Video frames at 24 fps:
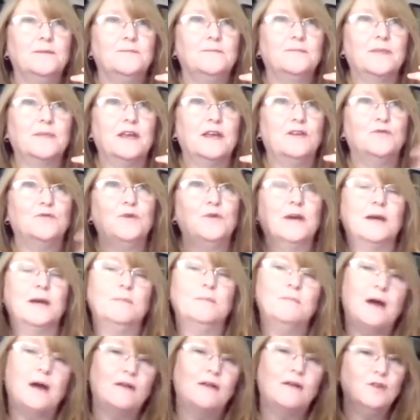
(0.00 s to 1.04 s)
if we can
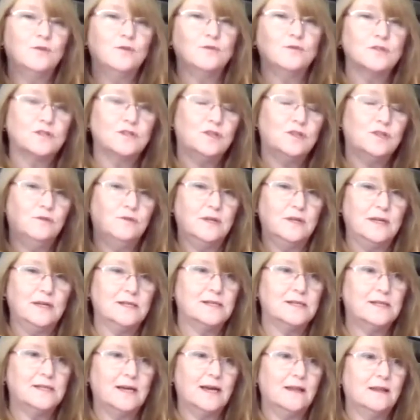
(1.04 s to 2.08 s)
marry those two things
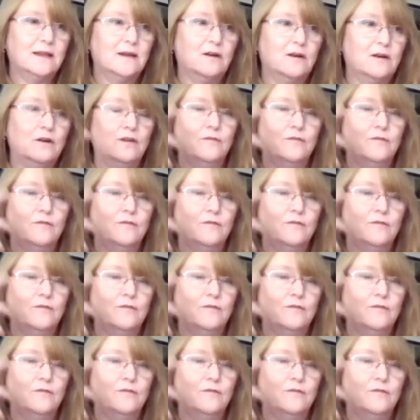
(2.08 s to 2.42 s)
together and